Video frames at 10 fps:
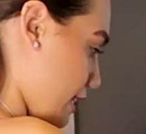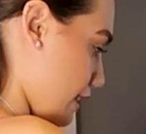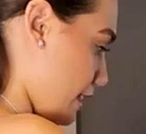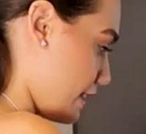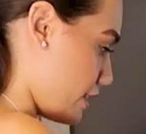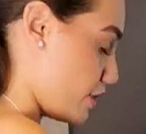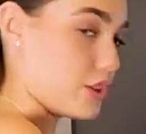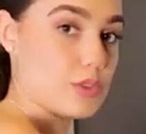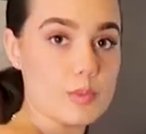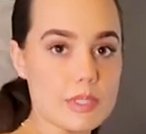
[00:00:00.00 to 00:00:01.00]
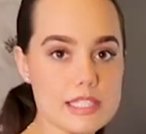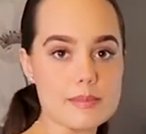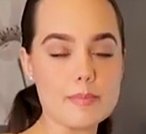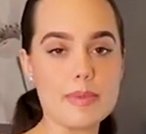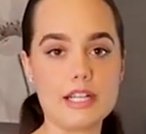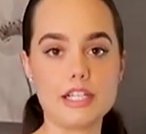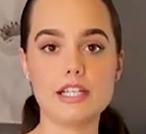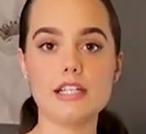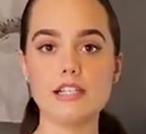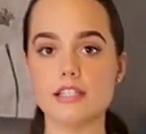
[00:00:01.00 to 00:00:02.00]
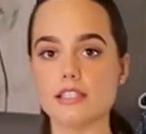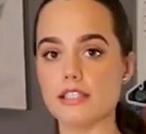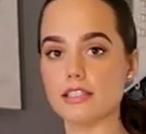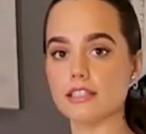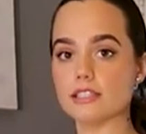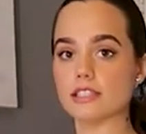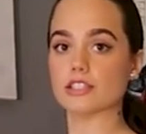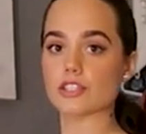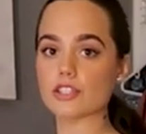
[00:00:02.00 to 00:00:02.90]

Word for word: think I like the nude ones better. These